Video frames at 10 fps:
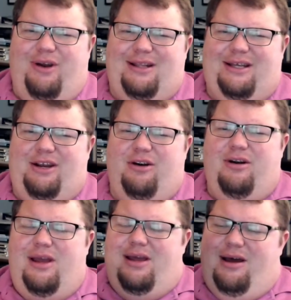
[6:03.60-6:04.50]

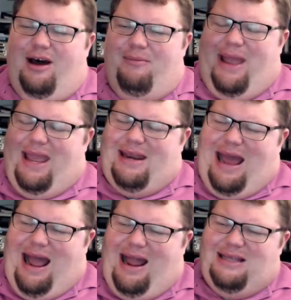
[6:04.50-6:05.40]
leader and
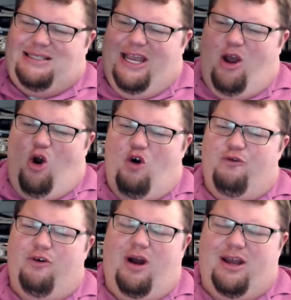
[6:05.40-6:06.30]
I take
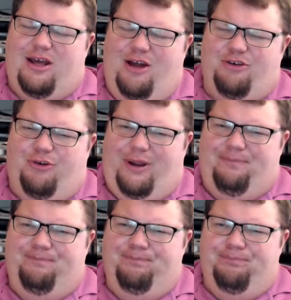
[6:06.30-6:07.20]
over a
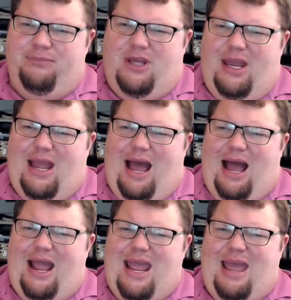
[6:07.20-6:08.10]
country, okay,
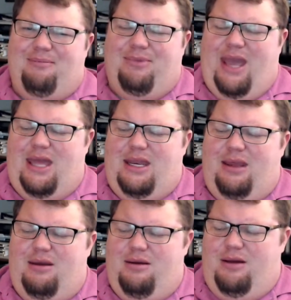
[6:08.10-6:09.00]
I am
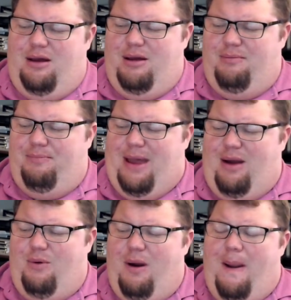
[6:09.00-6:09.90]
gaining
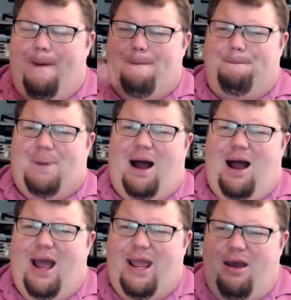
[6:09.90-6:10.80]
power
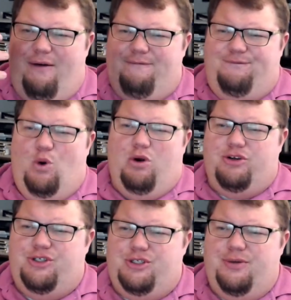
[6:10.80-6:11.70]
by
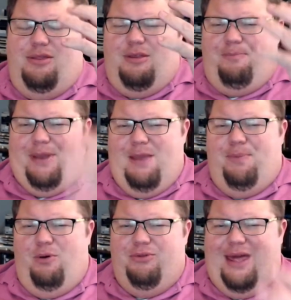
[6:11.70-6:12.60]
force. The
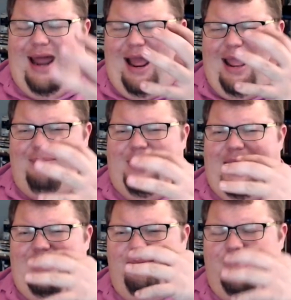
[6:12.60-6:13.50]
people that I'm
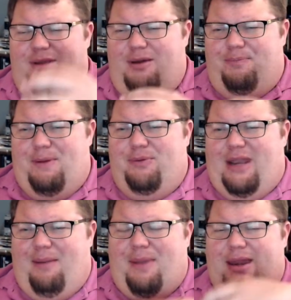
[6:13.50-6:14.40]
gaining
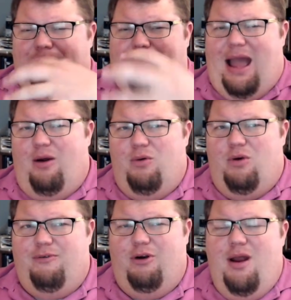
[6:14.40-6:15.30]
power
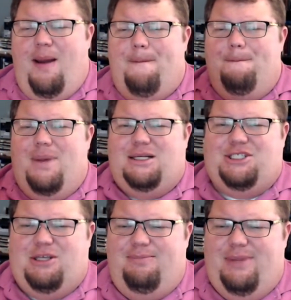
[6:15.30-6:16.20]
over
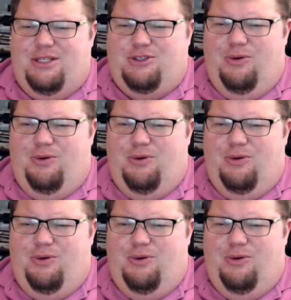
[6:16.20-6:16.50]
must submit to